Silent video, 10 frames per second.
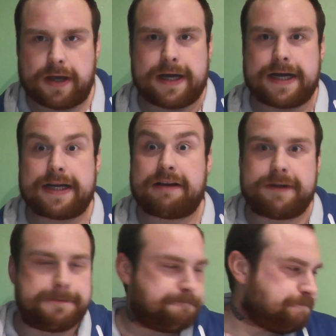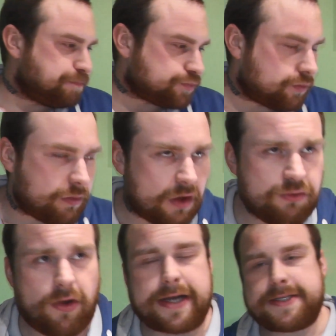Lovely.
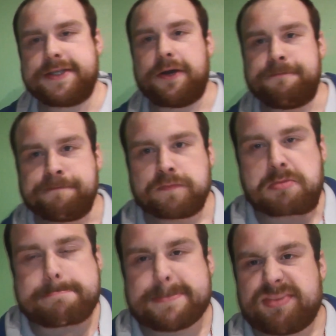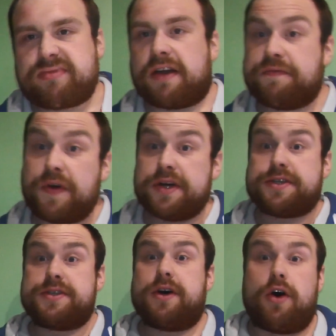Right, so
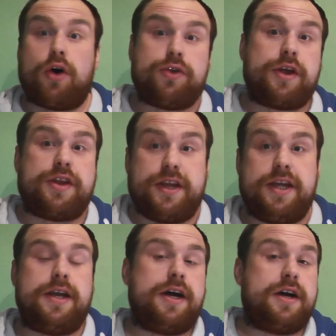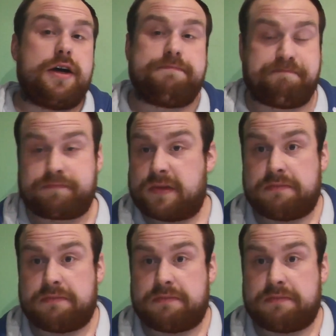first on the